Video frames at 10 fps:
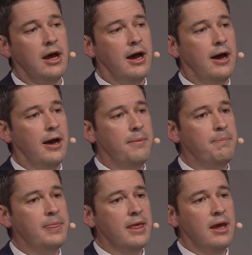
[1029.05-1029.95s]

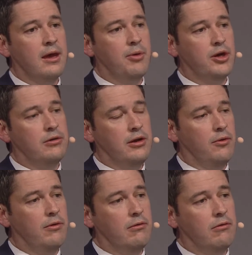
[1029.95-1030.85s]
But
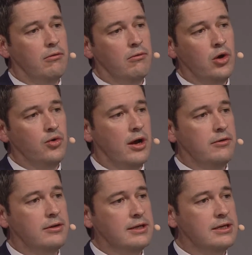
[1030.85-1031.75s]
we all know
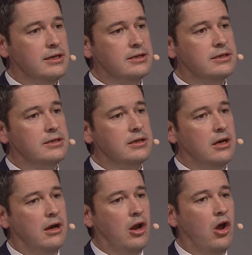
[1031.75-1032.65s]
that this is
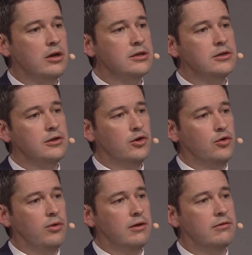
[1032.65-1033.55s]
a lot to
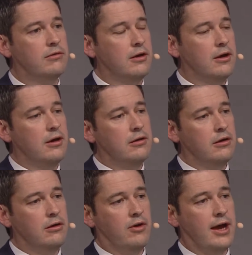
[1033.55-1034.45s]
do with
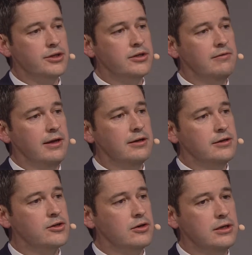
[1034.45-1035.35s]
the reaction of the
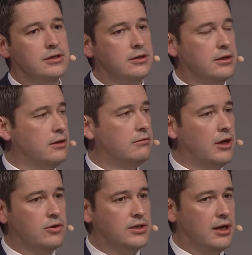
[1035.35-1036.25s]
industry to the
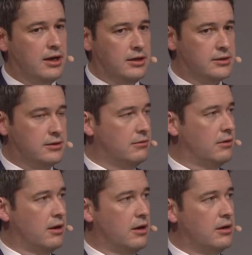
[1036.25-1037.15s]
OTAs and
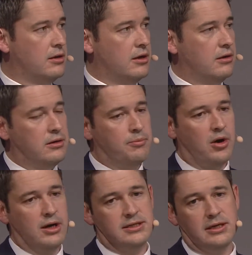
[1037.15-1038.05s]
the
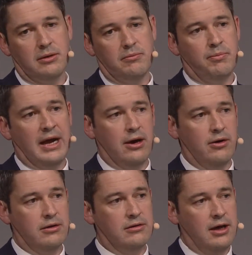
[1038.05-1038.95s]
pricing
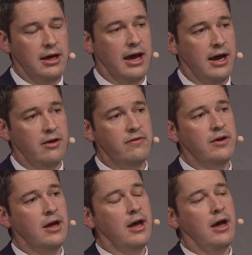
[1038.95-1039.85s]
power that they have,
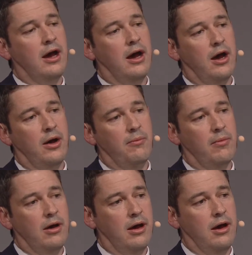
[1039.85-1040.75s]

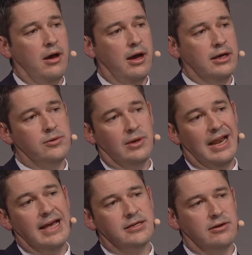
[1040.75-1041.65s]
and to a
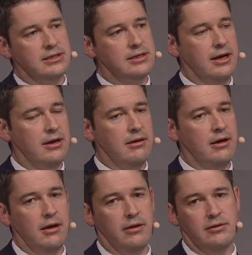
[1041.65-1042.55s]
lesser extent
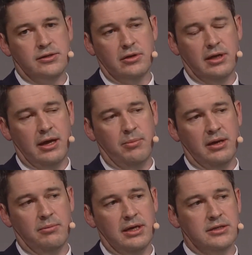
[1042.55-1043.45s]
the sort of the
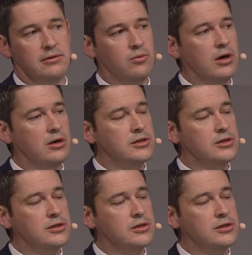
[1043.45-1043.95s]
Airbnbs of the world.